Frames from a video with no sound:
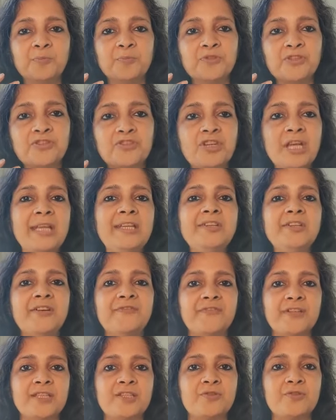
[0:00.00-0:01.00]
just sharing your
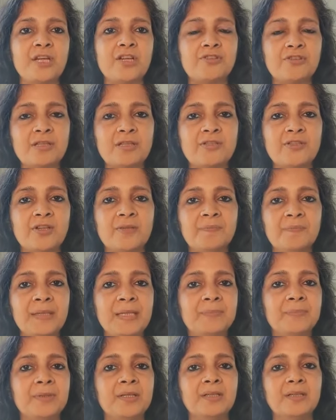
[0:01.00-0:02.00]
frustrations on
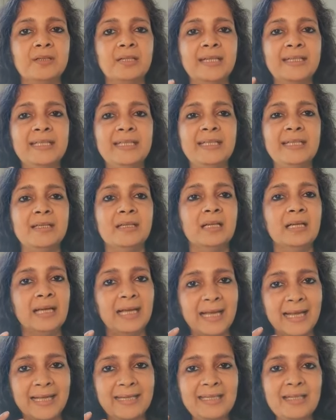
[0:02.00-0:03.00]
paper,
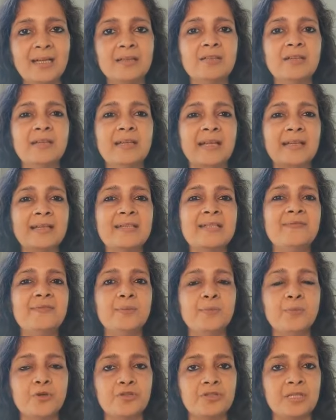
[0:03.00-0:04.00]
any other negative
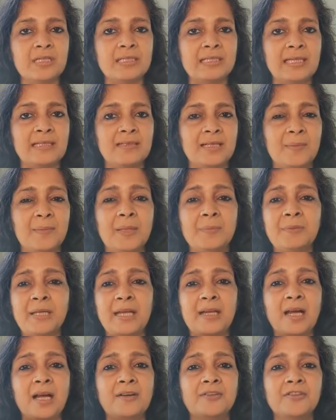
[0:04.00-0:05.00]
emotions that come up
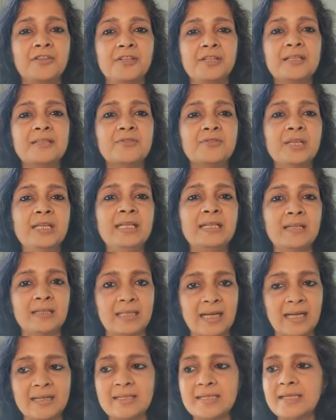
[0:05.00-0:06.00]
is really
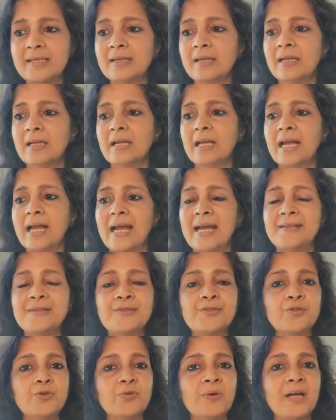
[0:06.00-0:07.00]
cathartic.
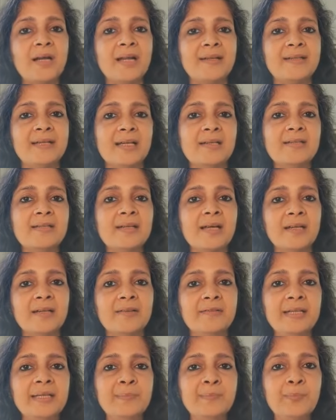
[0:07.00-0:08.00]
And so are adult
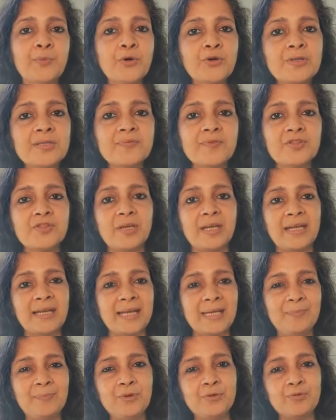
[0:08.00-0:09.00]
coloring books, which can
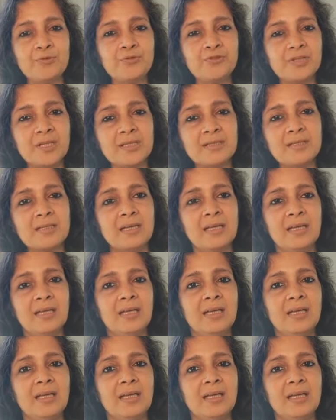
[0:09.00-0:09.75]
help you to just